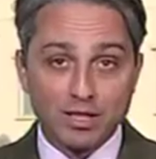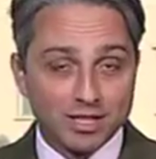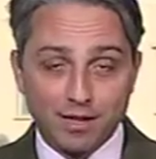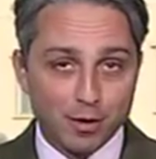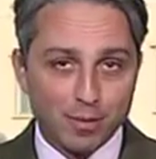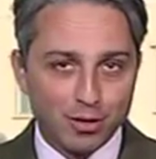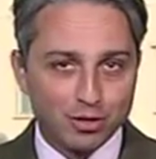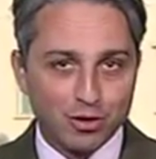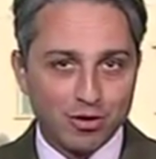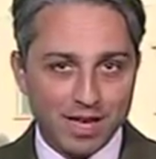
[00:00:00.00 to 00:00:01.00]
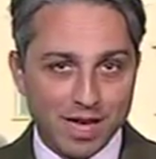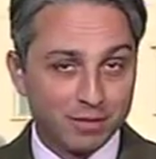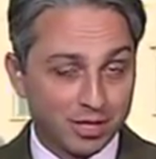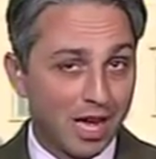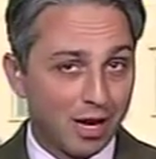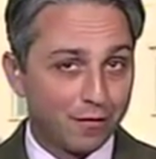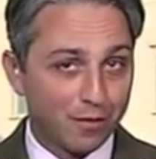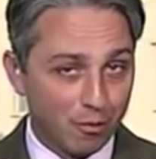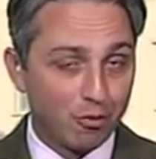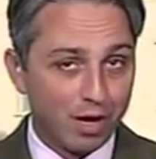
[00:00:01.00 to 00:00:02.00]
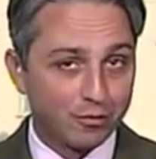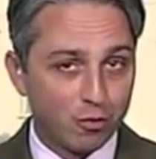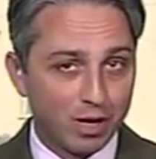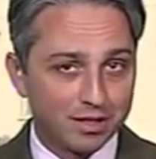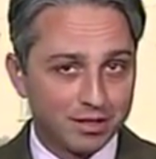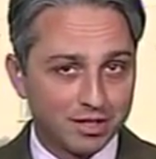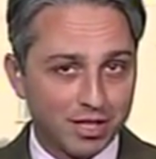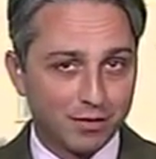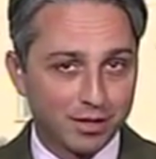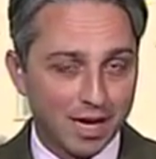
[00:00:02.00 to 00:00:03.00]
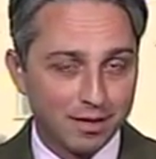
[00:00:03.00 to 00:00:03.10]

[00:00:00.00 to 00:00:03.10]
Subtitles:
Silvio Berlusconi himself? We'll have to wait and see for that.